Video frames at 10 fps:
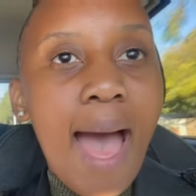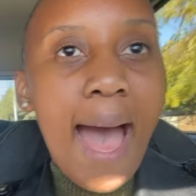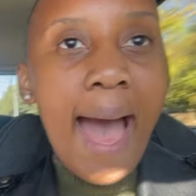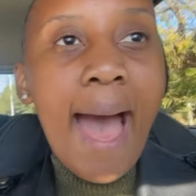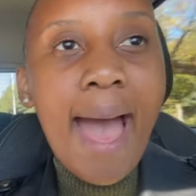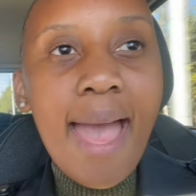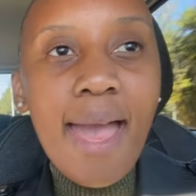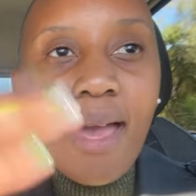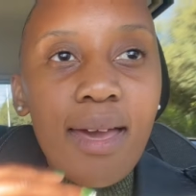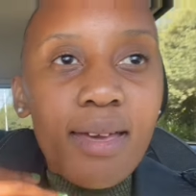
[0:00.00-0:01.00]

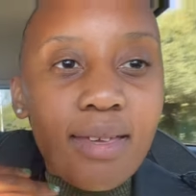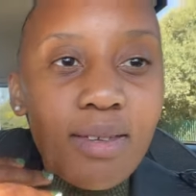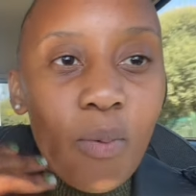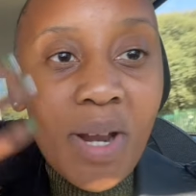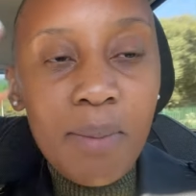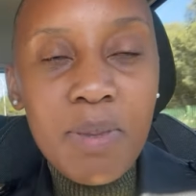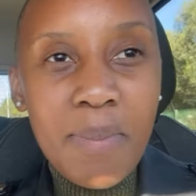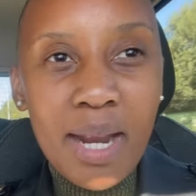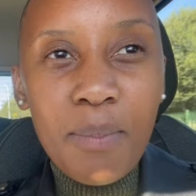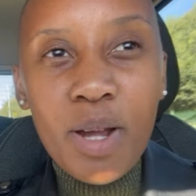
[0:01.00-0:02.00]
i want to be
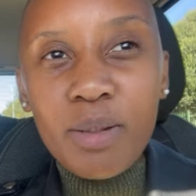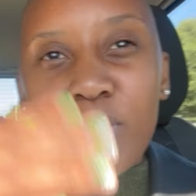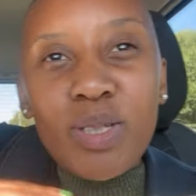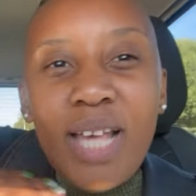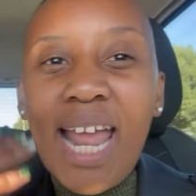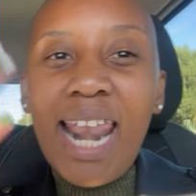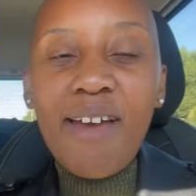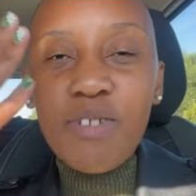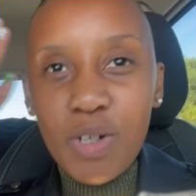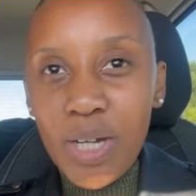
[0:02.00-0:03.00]
mad about it because i
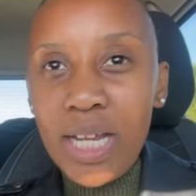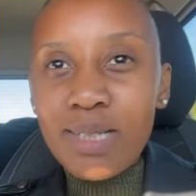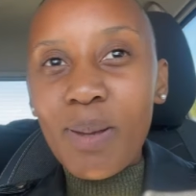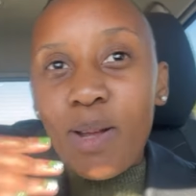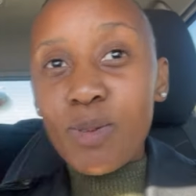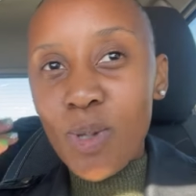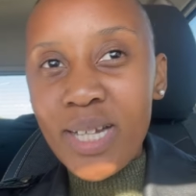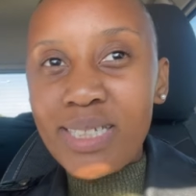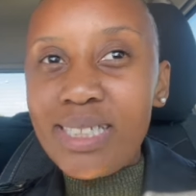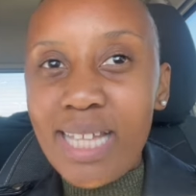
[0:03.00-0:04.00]
love acrylics but i also
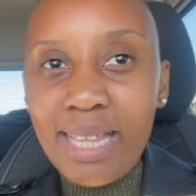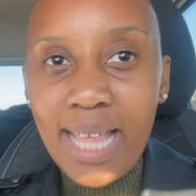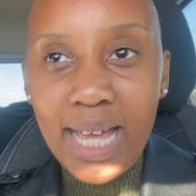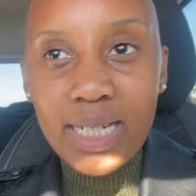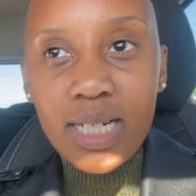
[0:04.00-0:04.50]
understand that